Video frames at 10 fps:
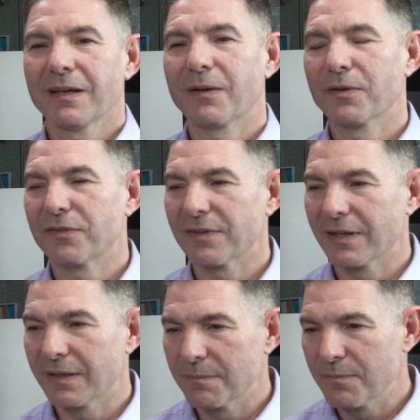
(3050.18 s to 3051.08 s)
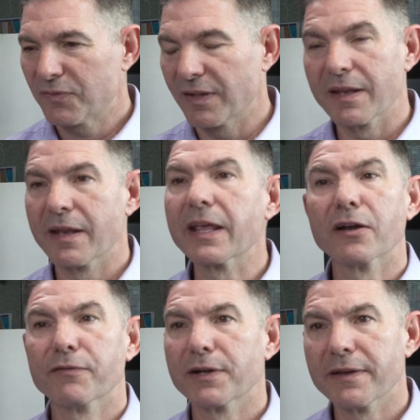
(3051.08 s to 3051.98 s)
I was sitting in an
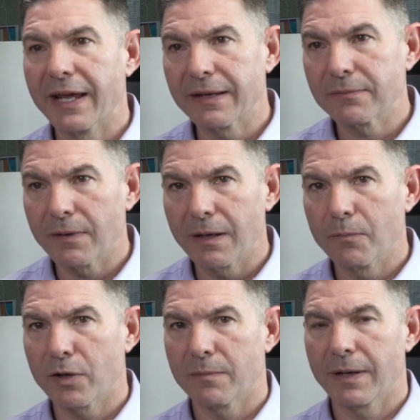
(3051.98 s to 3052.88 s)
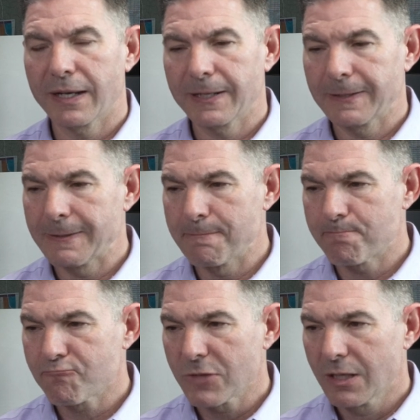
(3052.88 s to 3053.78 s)
interview today. One of my
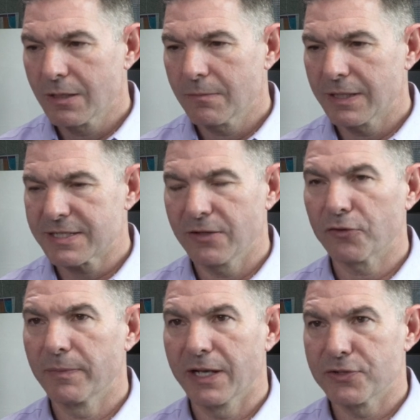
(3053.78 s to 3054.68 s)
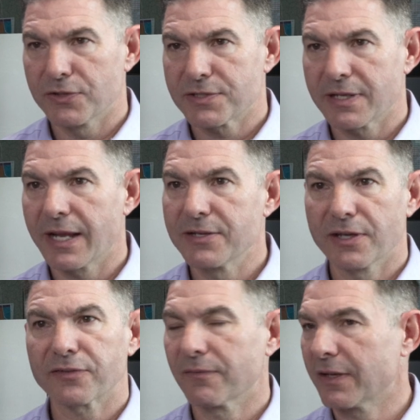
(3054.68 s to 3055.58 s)
sales managers said, "Hey,
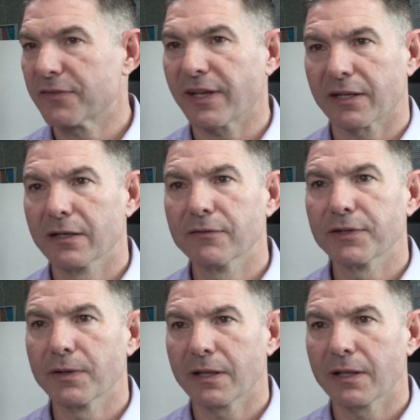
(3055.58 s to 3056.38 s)
Justin, I've got a second interview.